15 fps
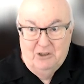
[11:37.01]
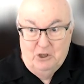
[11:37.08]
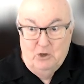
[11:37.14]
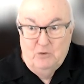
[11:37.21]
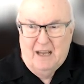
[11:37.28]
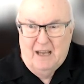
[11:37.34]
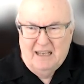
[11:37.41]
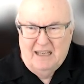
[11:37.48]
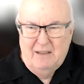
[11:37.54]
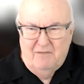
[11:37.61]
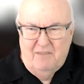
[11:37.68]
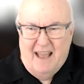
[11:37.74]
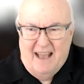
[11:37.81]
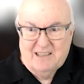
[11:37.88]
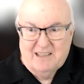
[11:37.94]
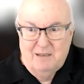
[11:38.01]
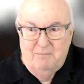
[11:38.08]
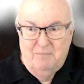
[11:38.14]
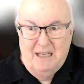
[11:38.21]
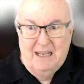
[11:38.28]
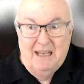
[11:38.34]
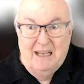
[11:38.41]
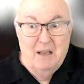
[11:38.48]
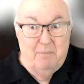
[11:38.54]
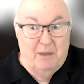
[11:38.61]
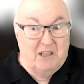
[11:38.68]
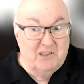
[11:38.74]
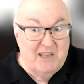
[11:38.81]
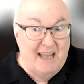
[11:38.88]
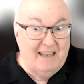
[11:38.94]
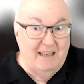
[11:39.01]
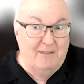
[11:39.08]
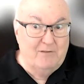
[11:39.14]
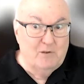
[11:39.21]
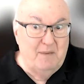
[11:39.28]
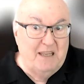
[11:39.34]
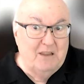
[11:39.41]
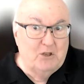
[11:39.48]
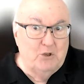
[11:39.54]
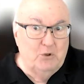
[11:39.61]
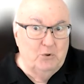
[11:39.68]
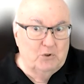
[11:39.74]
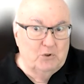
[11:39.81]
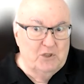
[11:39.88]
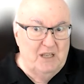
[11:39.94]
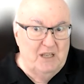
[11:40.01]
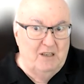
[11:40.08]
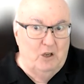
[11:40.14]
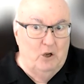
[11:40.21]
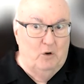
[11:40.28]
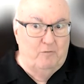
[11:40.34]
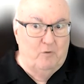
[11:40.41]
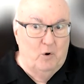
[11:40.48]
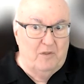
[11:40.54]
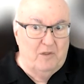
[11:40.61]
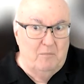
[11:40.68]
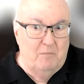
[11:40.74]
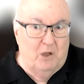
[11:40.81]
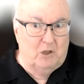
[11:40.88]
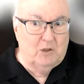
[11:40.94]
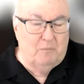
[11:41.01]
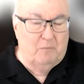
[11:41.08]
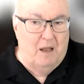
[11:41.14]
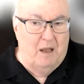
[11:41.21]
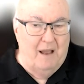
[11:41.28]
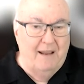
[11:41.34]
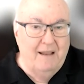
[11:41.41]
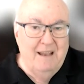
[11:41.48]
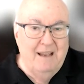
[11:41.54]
You got to give that to me, because that gives me the tools then to go forth and multiply.